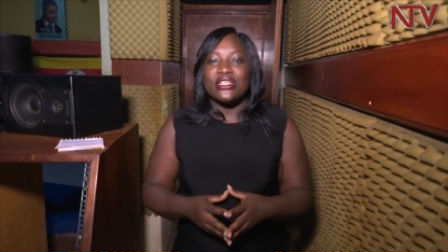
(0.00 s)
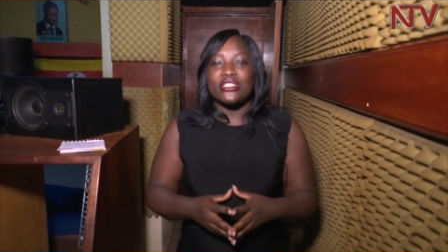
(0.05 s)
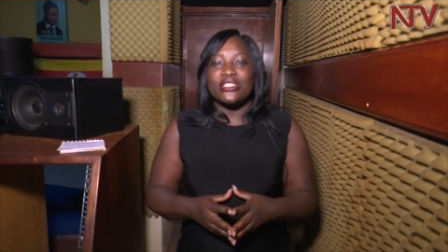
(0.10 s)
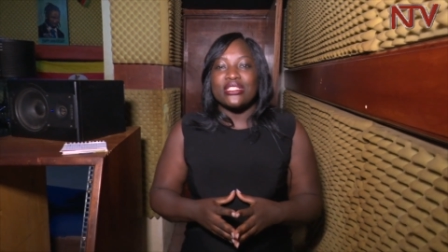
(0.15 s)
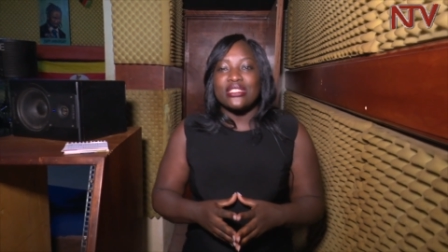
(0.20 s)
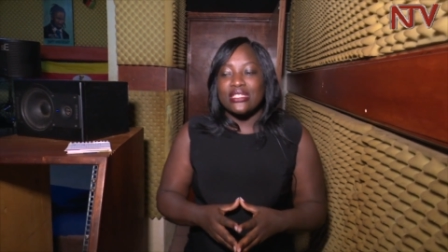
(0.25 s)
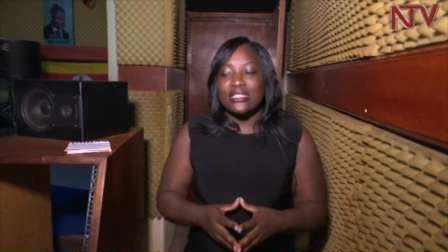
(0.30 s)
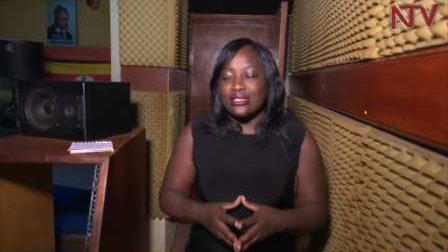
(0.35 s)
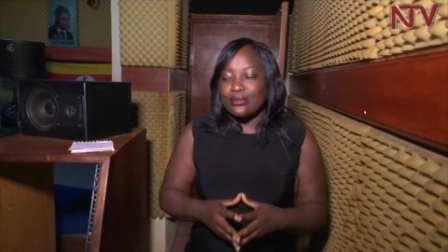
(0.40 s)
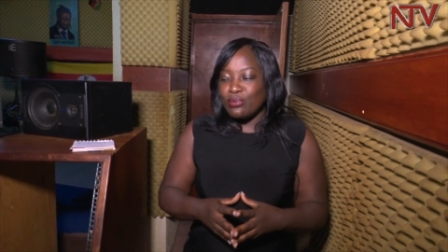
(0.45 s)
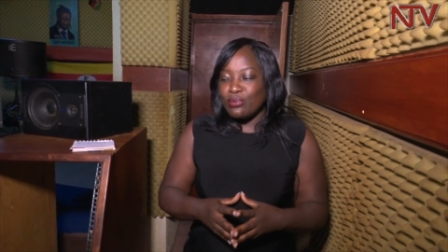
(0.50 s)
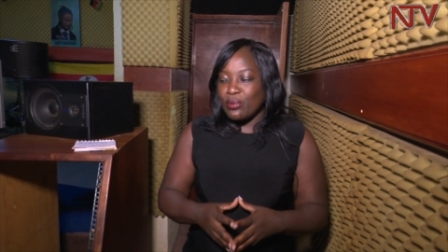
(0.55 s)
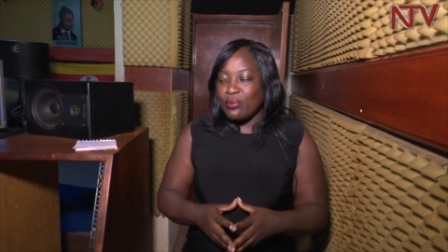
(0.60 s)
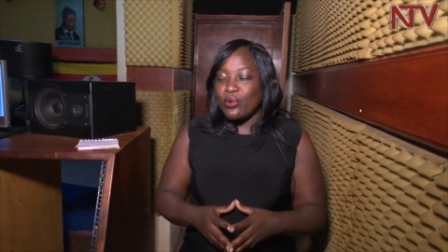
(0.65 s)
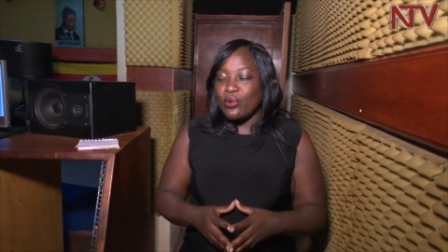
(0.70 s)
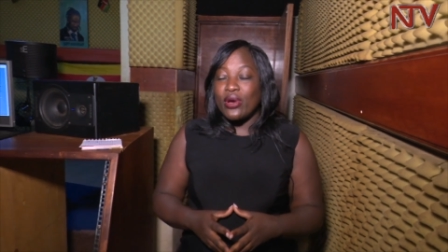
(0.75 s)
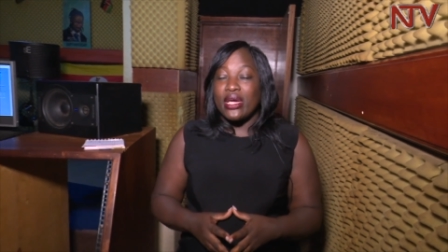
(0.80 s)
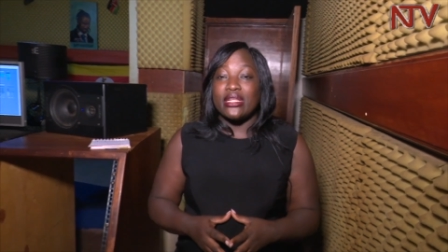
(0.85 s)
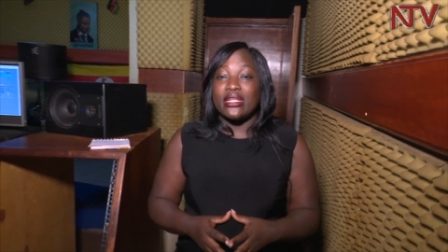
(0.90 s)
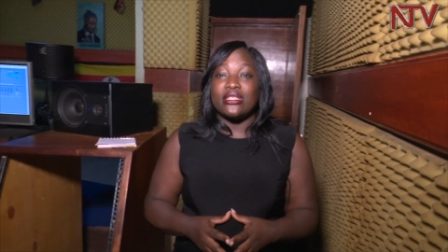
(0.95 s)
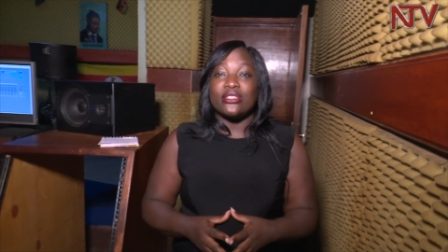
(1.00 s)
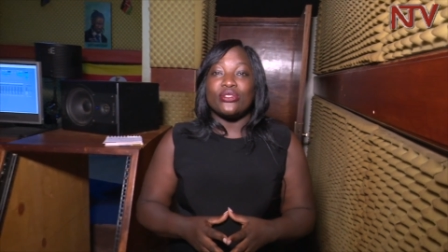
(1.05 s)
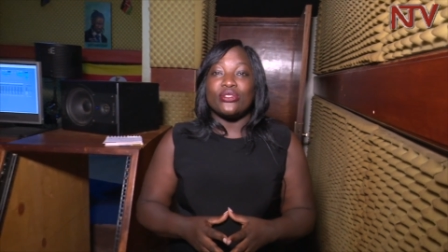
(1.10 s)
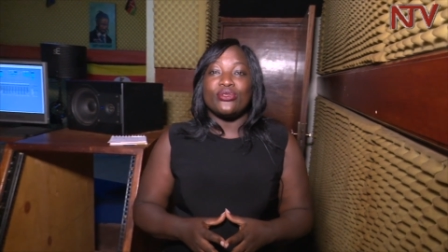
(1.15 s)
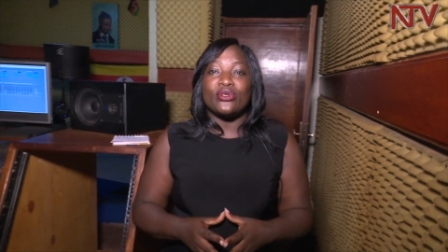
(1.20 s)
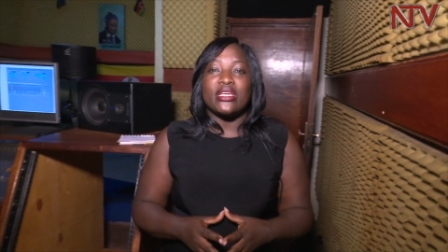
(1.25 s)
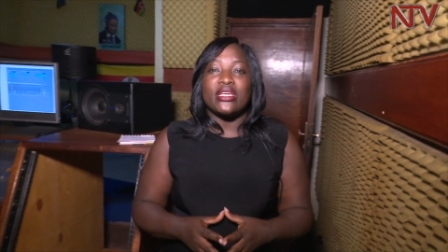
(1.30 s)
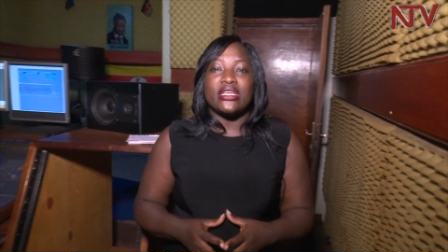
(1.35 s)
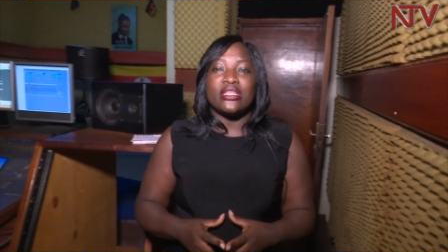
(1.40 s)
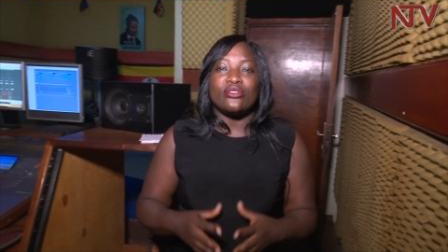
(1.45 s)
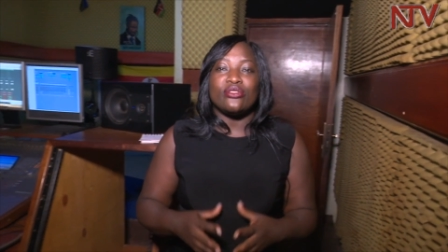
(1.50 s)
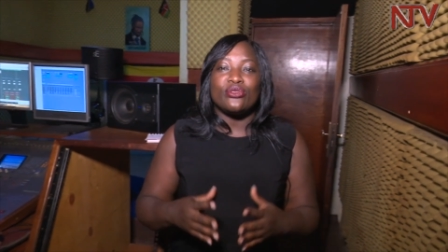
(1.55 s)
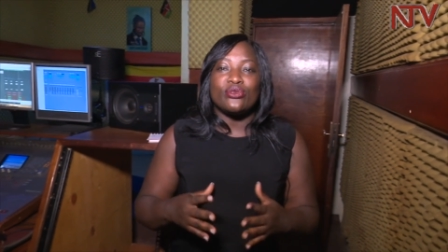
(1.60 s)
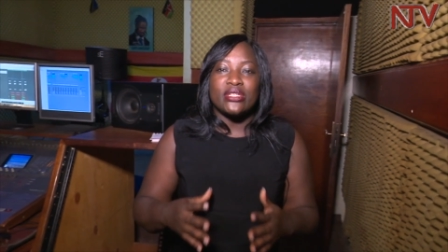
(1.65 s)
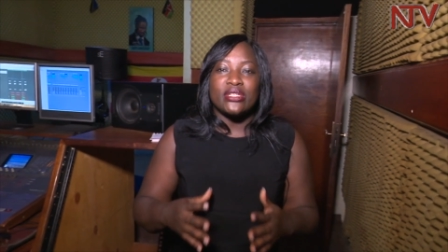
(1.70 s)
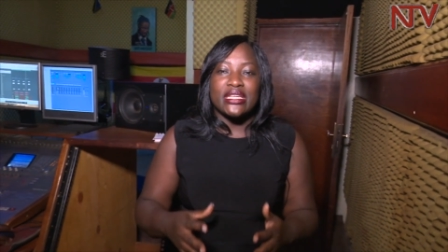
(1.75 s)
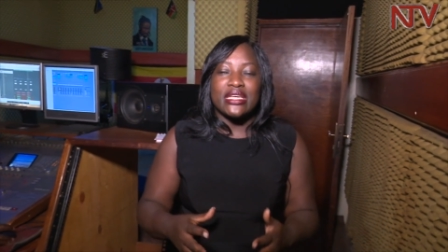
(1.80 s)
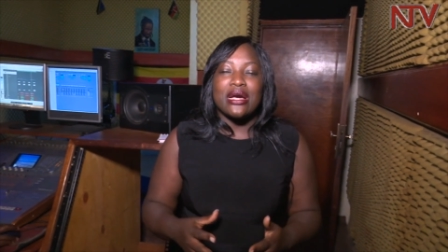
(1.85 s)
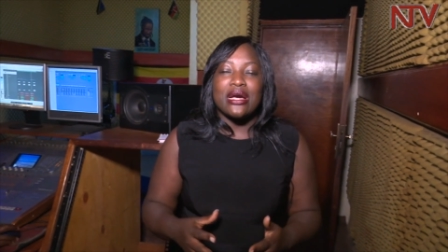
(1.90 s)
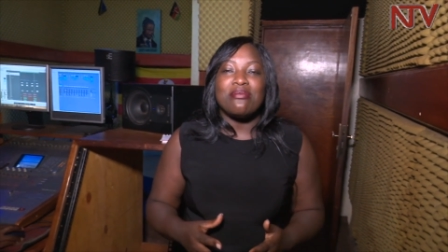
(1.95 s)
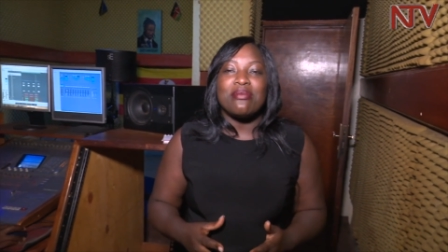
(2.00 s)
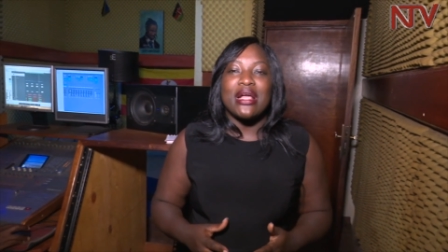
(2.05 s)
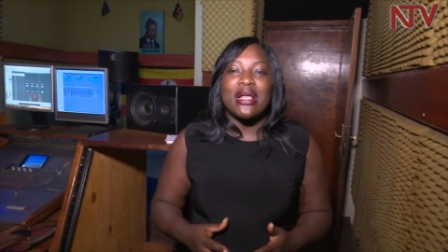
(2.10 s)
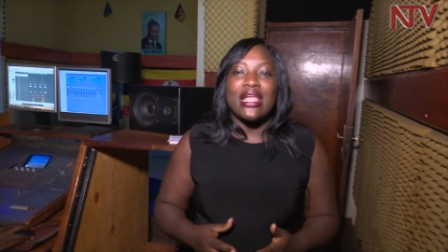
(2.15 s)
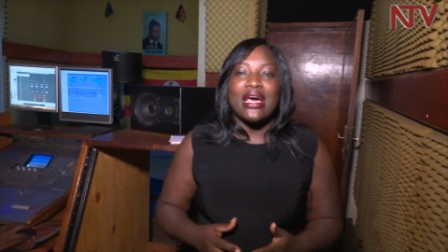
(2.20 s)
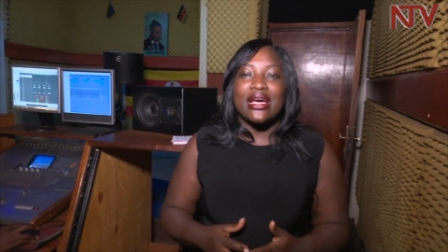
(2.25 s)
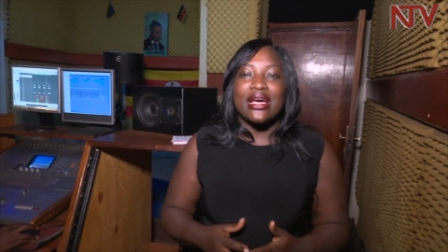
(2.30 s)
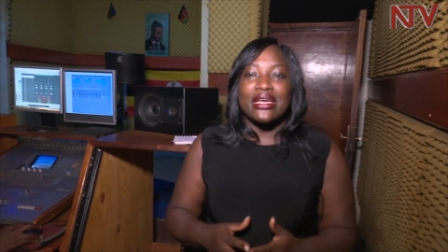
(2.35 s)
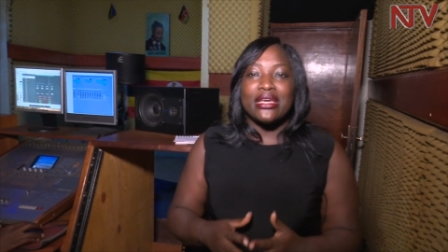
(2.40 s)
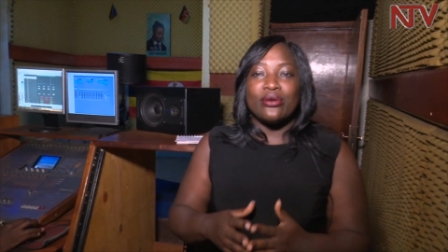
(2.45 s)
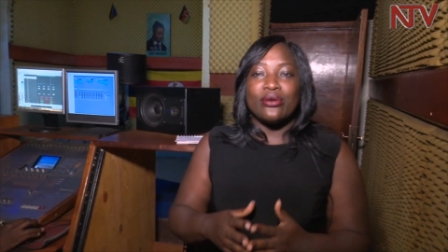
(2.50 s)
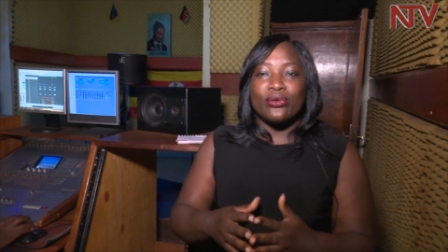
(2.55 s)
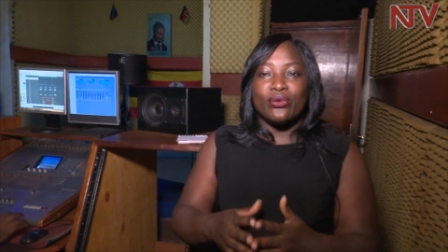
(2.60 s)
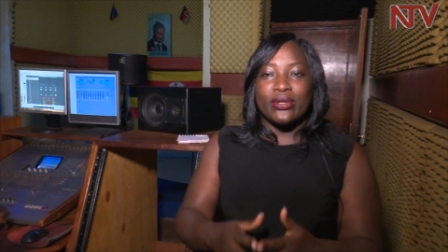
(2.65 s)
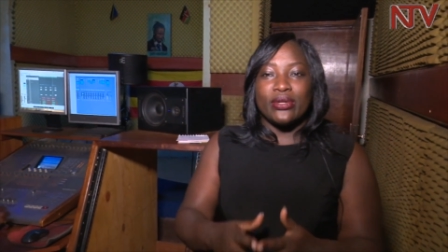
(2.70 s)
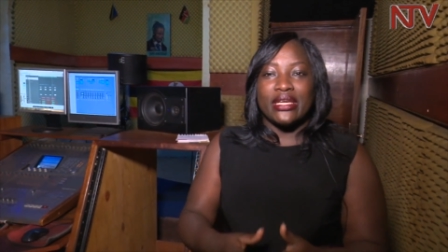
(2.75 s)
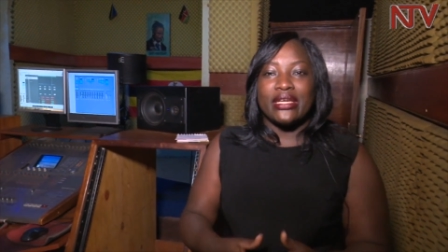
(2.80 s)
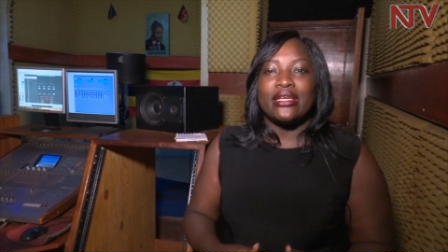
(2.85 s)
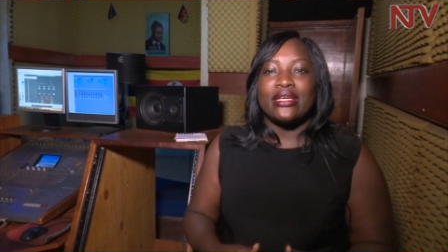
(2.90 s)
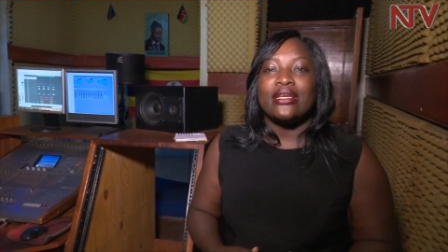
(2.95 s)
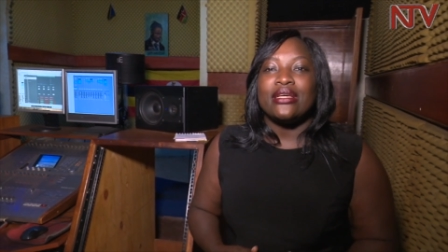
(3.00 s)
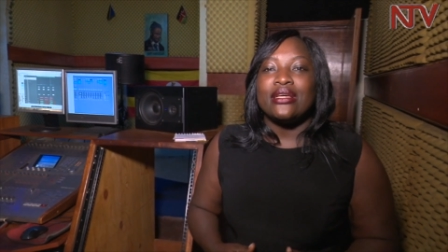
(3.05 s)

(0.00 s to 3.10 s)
just as Bobi Wine is doing in Tuliyambala Engule.